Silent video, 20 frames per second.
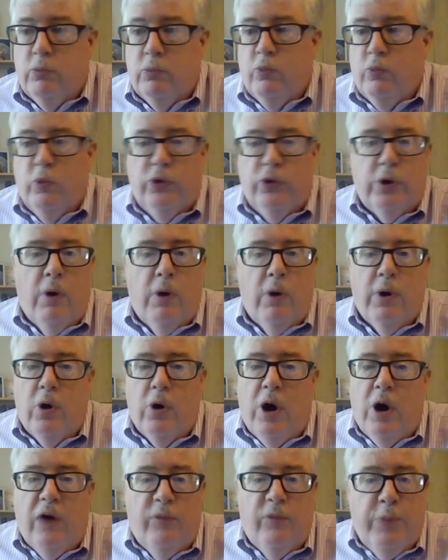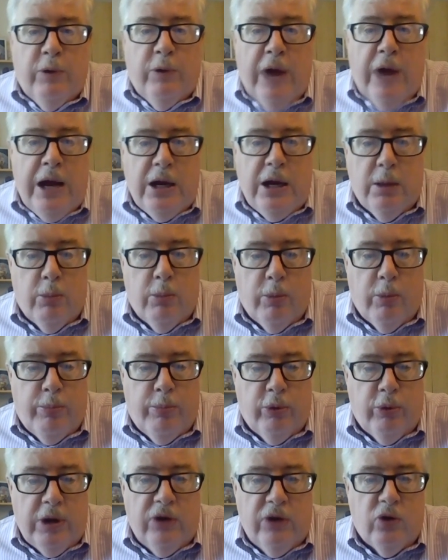was going off berating a
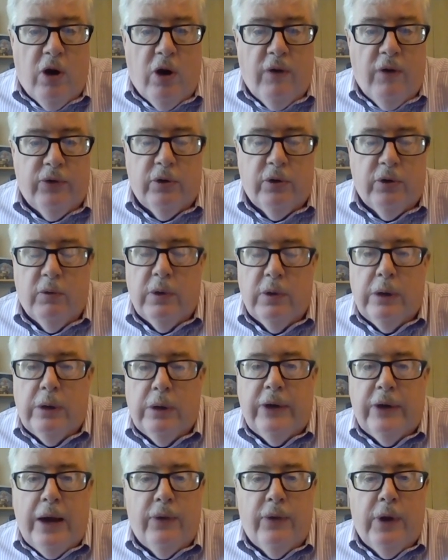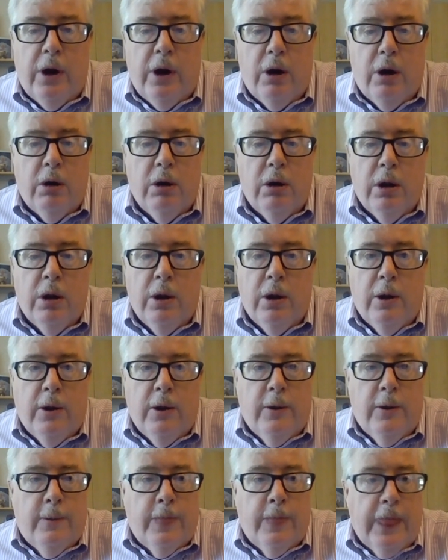police officer that was out there
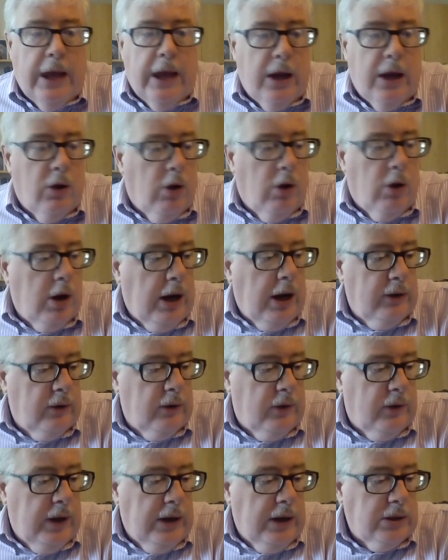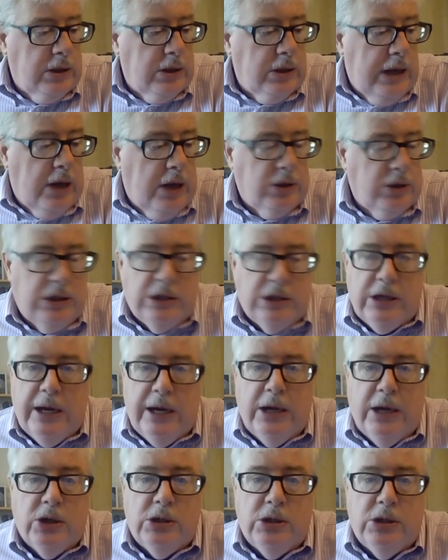and all kinds of things. And now she's
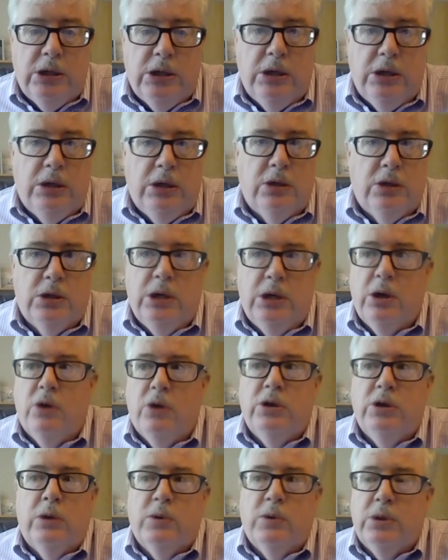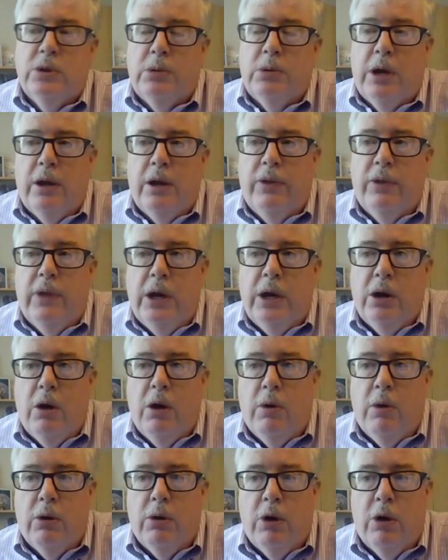saying she she knows there was some kind of thing
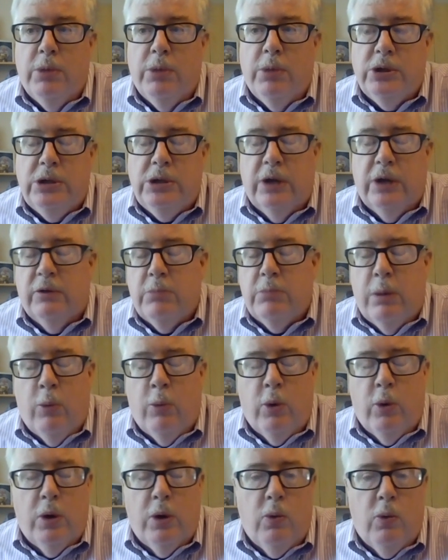going on, but she doesn't remember what it